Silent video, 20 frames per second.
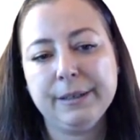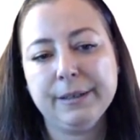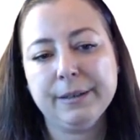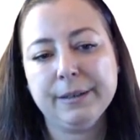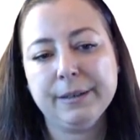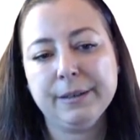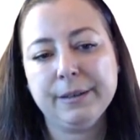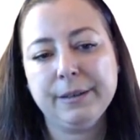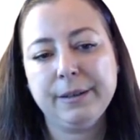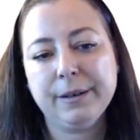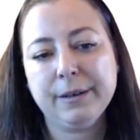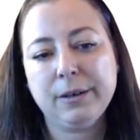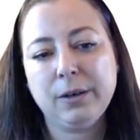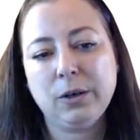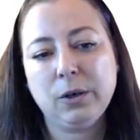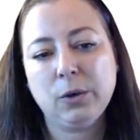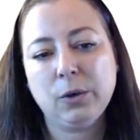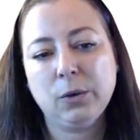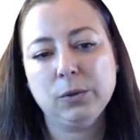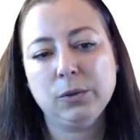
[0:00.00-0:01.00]
they're
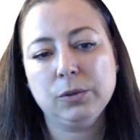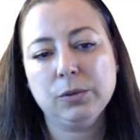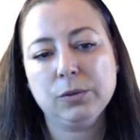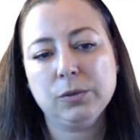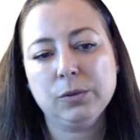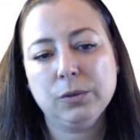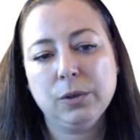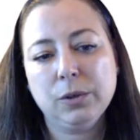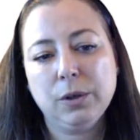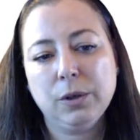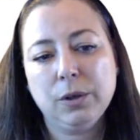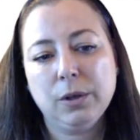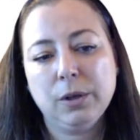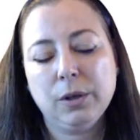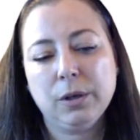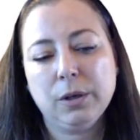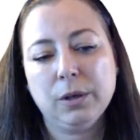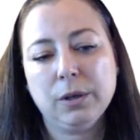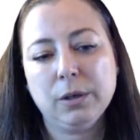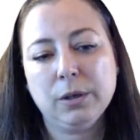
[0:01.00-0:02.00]
called
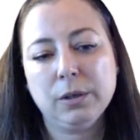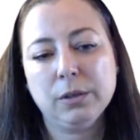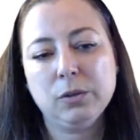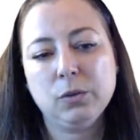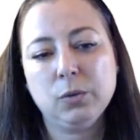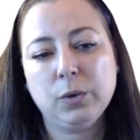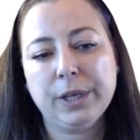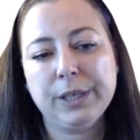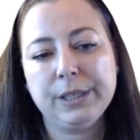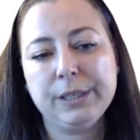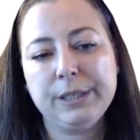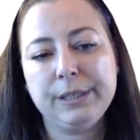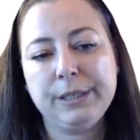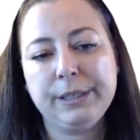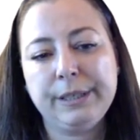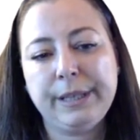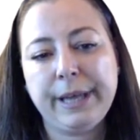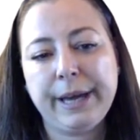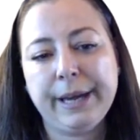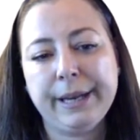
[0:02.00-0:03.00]

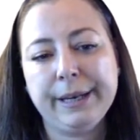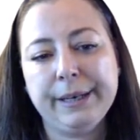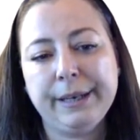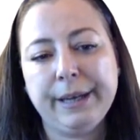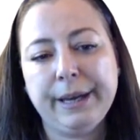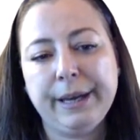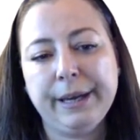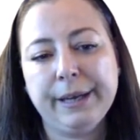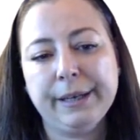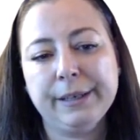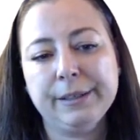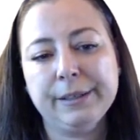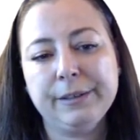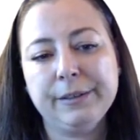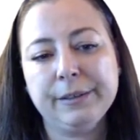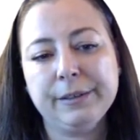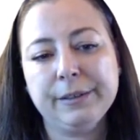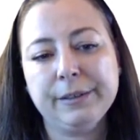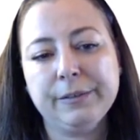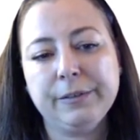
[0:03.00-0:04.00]
2010
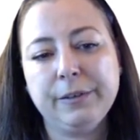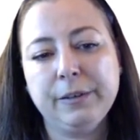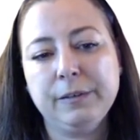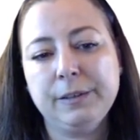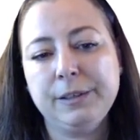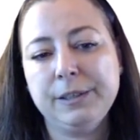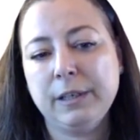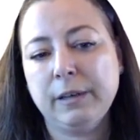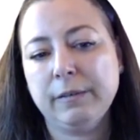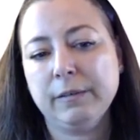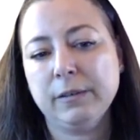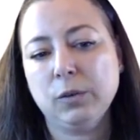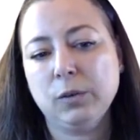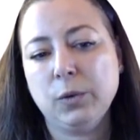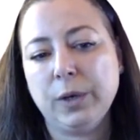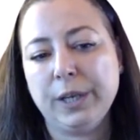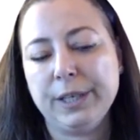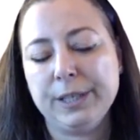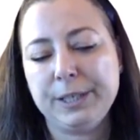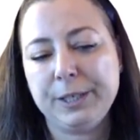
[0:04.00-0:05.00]
and
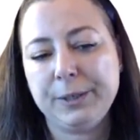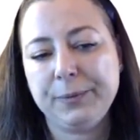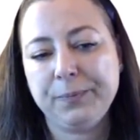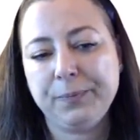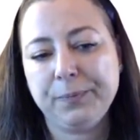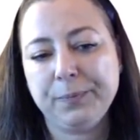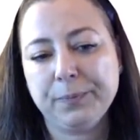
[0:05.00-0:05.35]
5720.